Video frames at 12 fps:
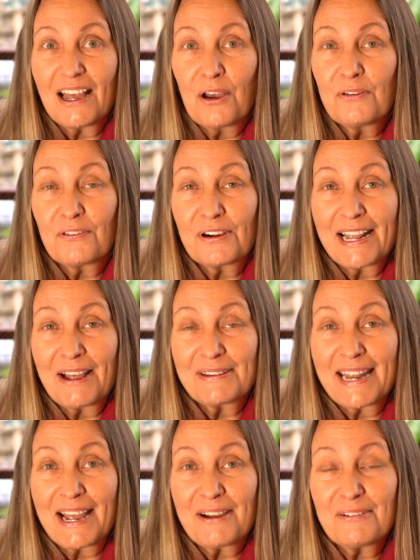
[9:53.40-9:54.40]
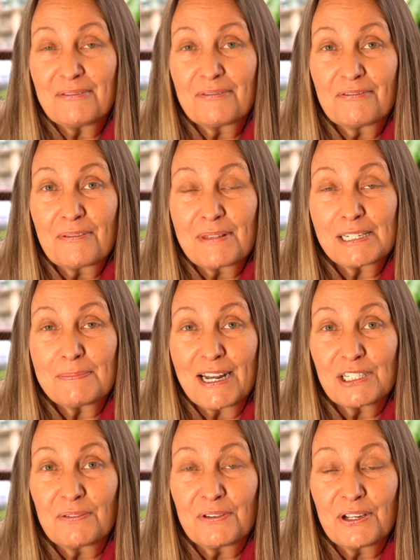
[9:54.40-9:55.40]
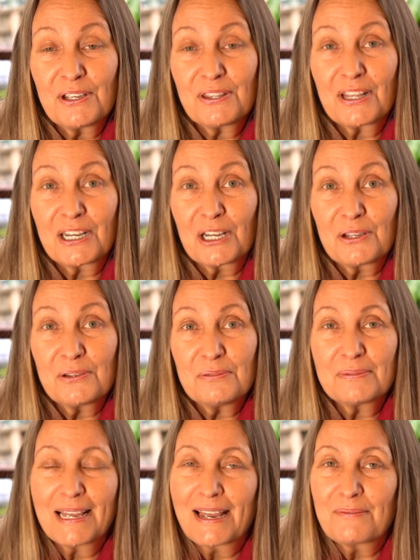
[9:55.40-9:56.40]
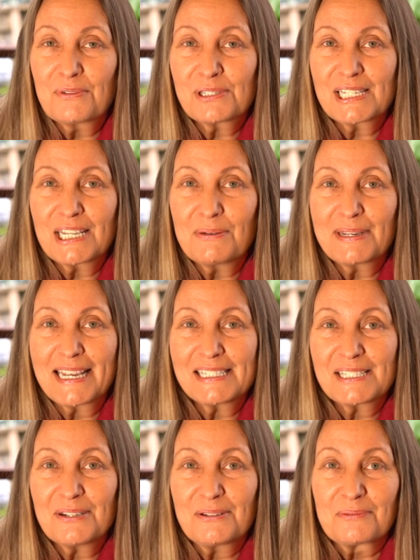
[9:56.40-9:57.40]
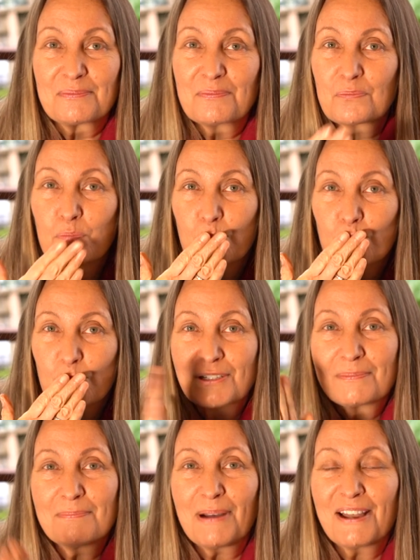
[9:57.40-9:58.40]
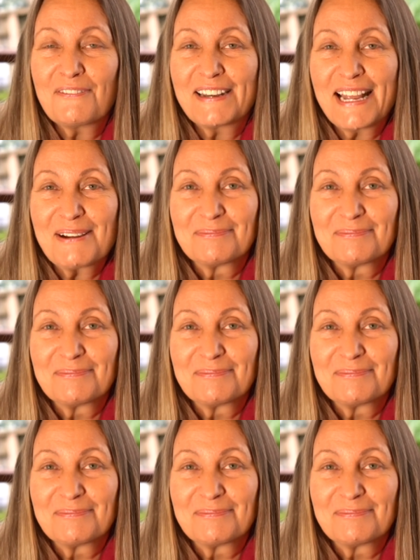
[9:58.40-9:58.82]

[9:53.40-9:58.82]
over and out now from this patch of earth and Lou, and we'll see you again soon. Bye for now.